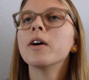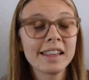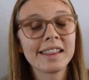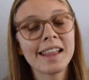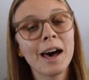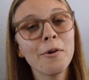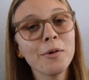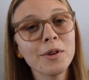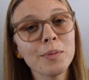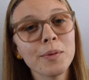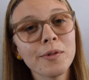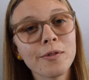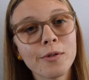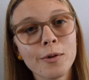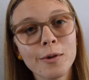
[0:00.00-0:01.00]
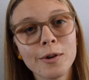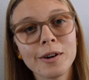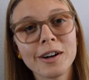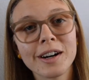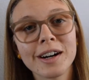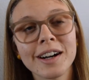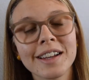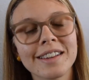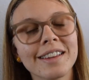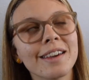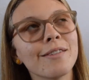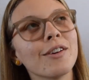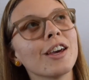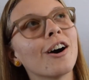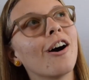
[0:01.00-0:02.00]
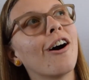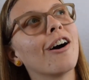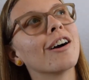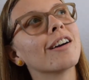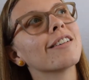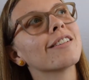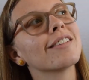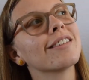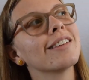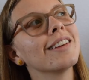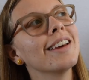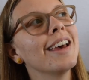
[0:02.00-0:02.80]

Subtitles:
That was before DVRs.